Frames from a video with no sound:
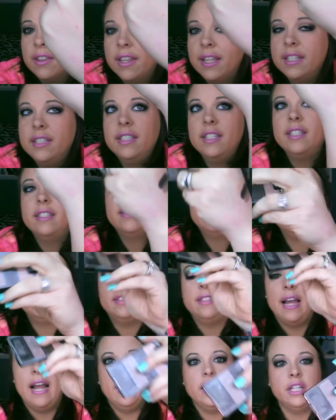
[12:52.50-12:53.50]
this is
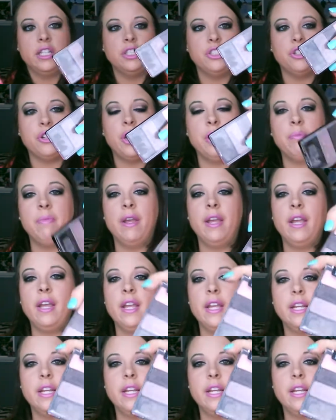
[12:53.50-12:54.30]
Silent Treatment.